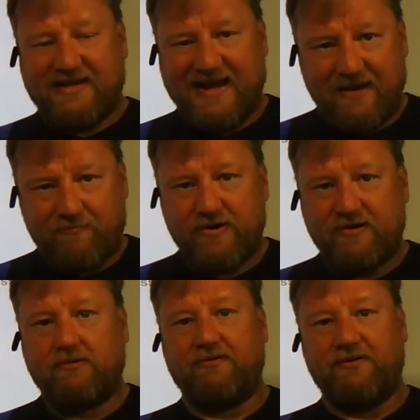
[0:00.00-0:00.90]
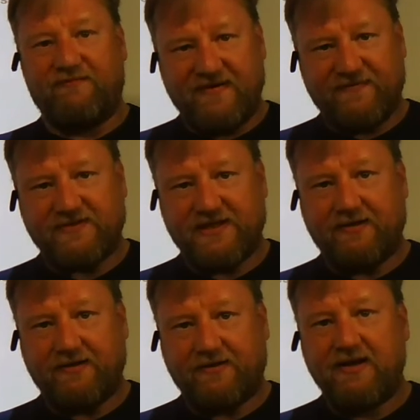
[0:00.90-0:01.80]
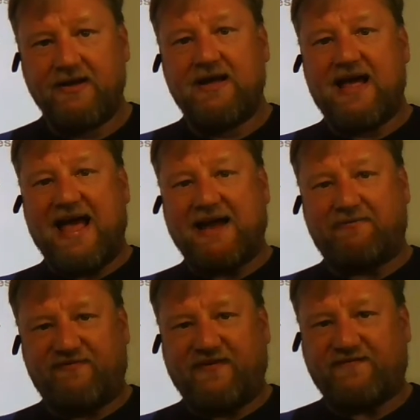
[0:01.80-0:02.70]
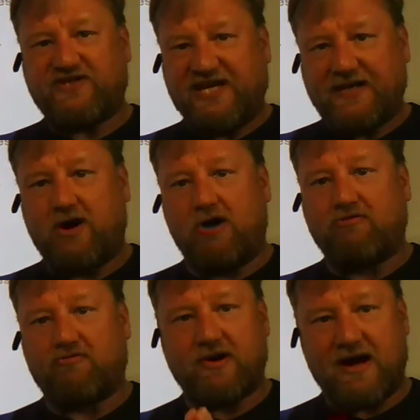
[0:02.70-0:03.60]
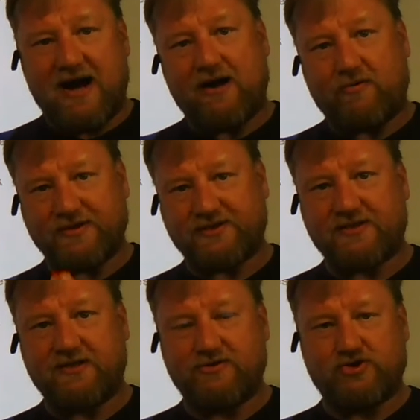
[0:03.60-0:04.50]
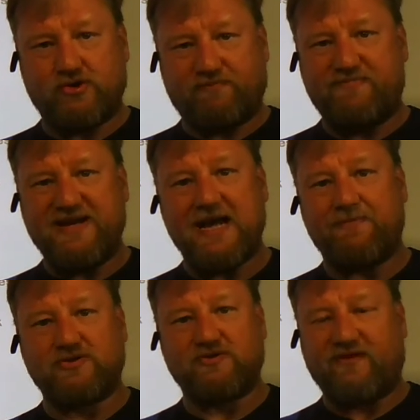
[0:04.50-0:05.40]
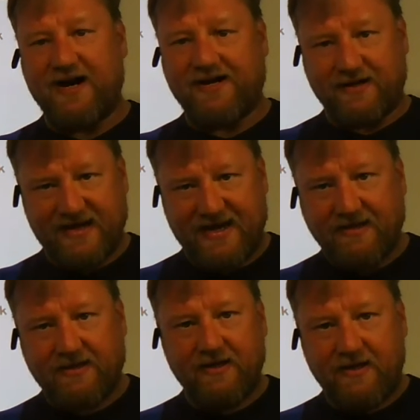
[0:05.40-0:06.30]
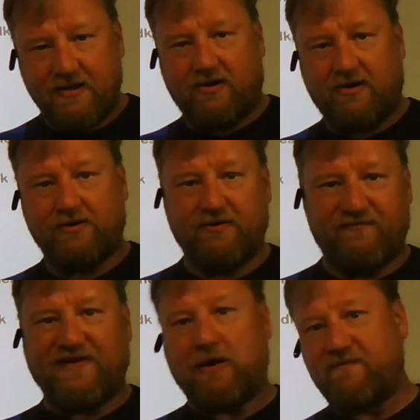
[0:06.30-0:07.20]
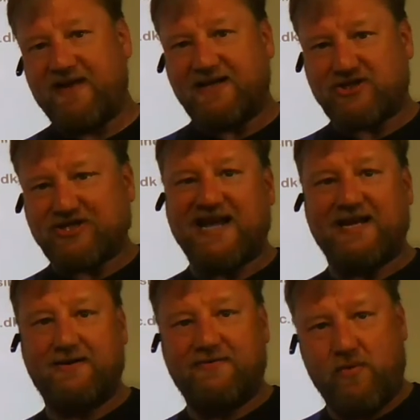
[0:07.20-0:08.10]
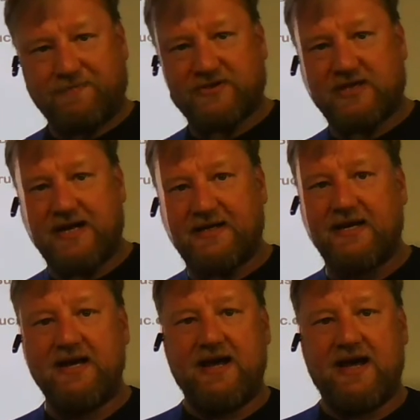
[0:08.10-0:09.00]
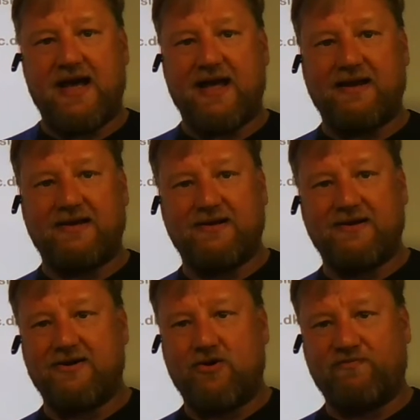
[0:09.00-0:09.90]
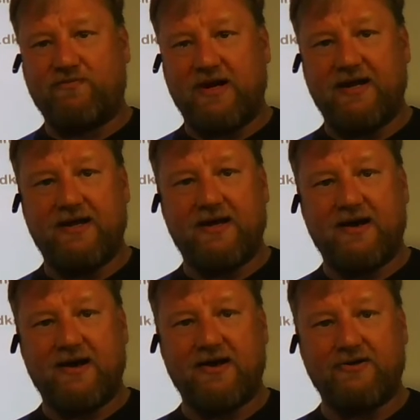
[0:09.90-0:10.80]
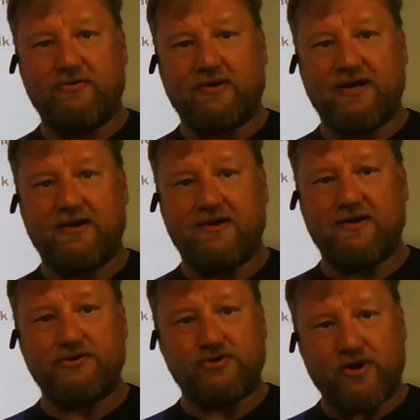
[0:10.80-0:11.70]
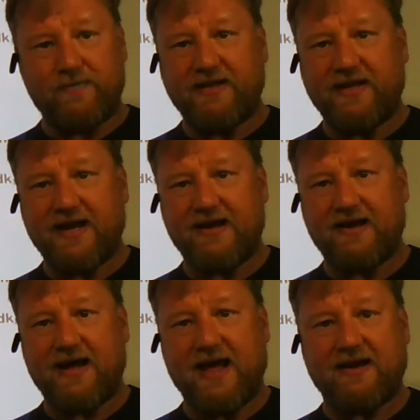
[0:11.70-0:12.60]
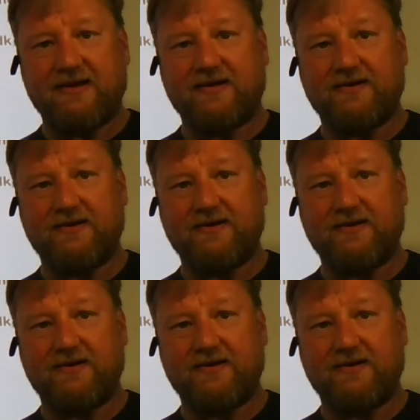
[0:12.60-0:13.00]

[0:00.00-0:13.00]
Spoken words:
April the 15th at 1500 hours. You should be able to find the link on the Fagvalgsdag website, and hopefully you can join me there, and